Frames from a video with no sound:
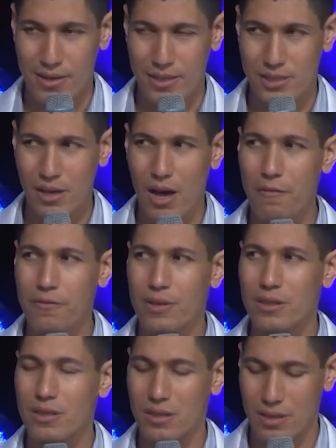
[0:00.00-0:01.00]
is
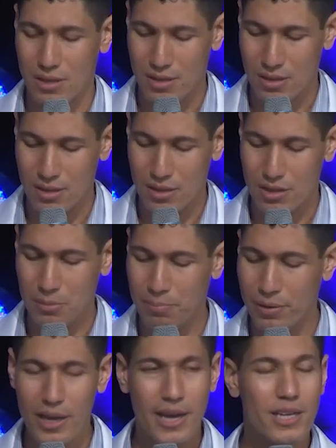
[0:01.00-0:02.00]
often the
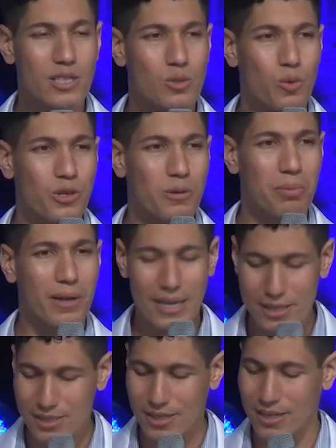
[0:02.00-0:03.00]
place where your
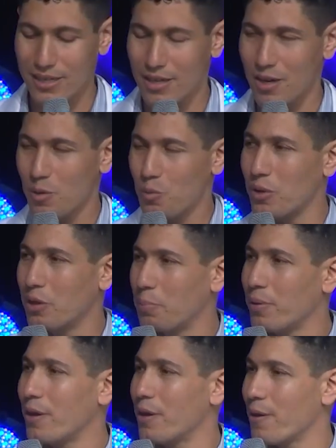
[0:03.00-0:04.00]
blessing will
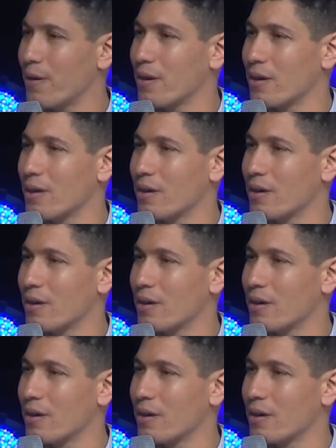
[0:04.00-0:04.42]
appear.